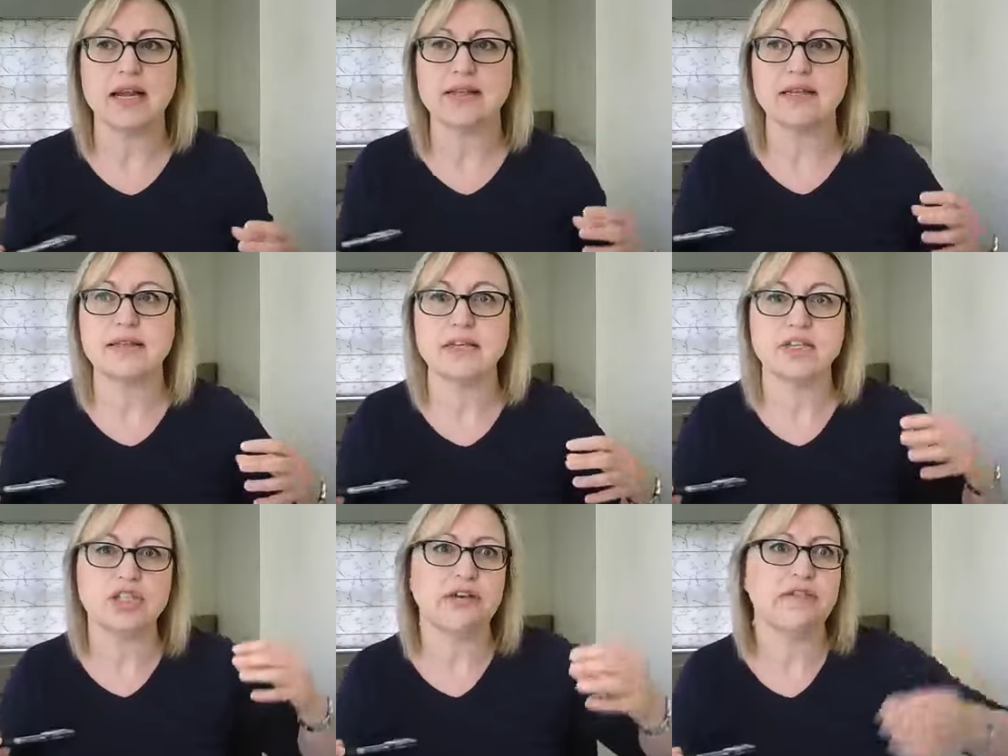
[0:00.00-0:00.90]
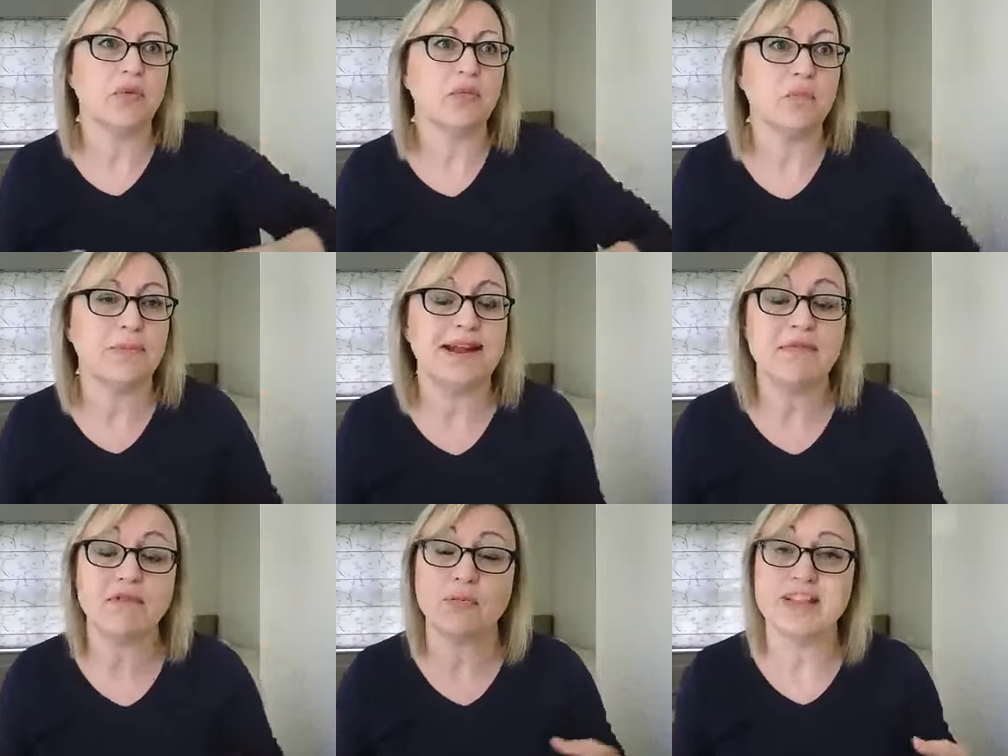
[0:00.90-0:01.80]
and then they share it on one
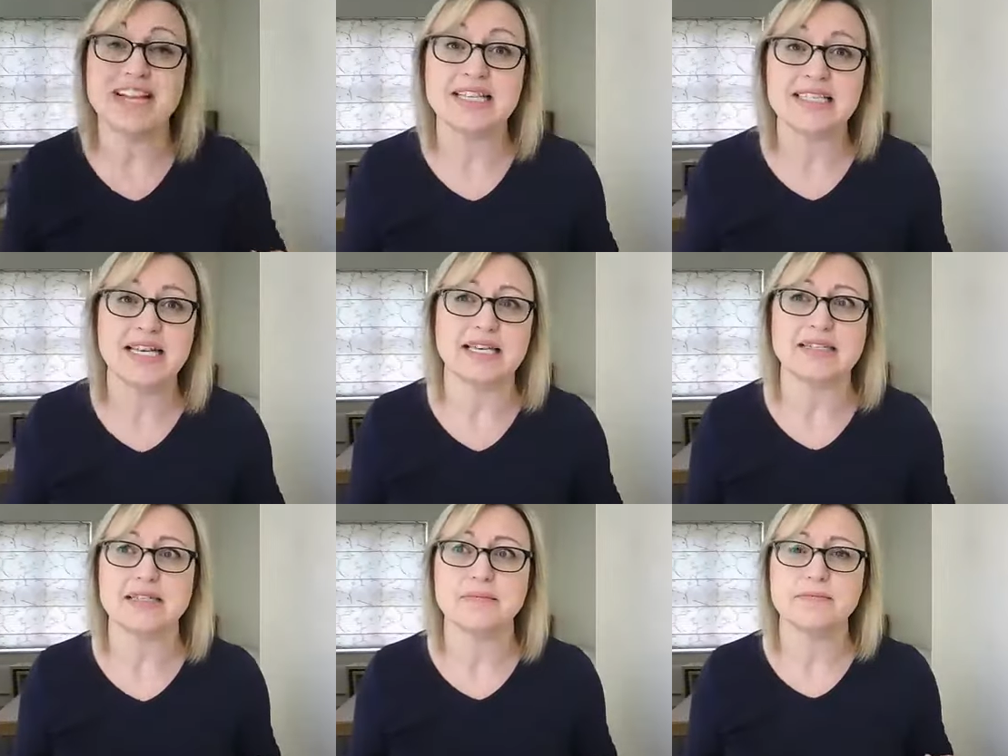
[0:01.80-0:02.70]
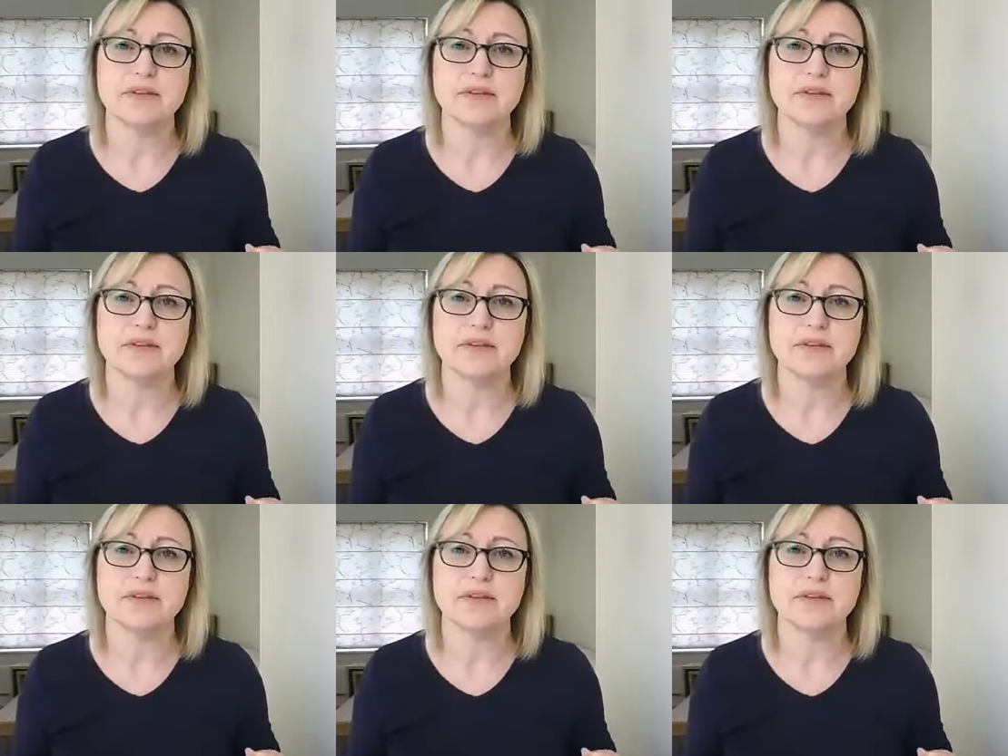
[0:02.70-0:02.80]
platform and that's it.